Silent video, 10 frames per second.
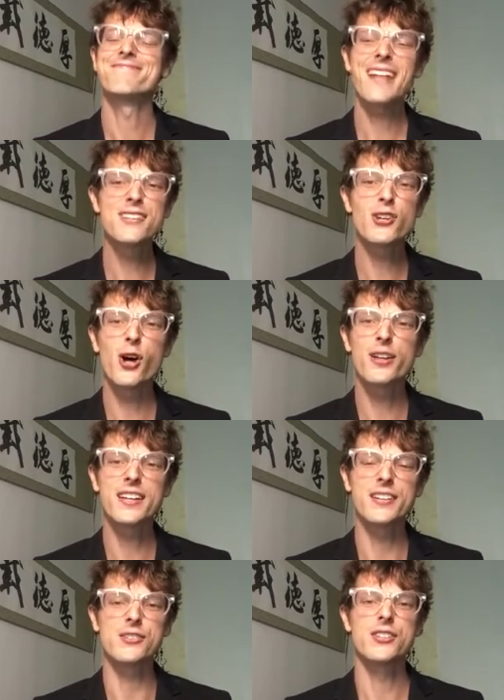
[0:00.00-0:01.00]
That's all it
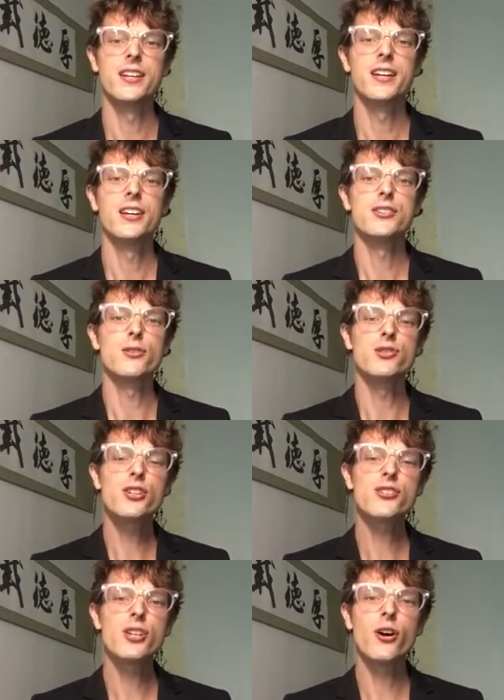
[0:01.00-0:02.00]
is. So
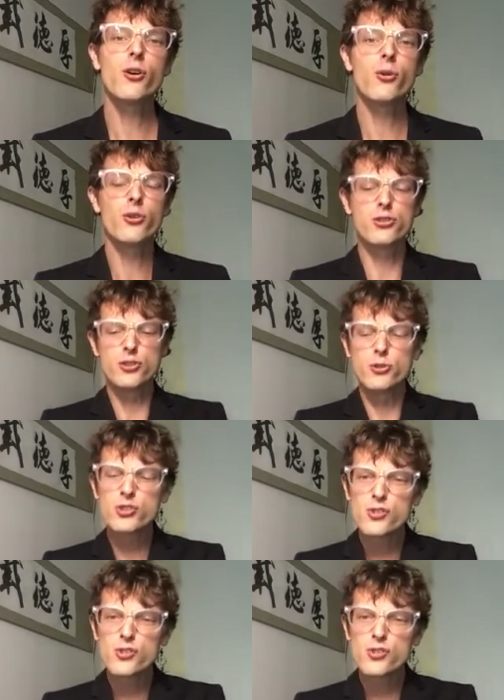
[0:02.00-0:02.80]
just know, do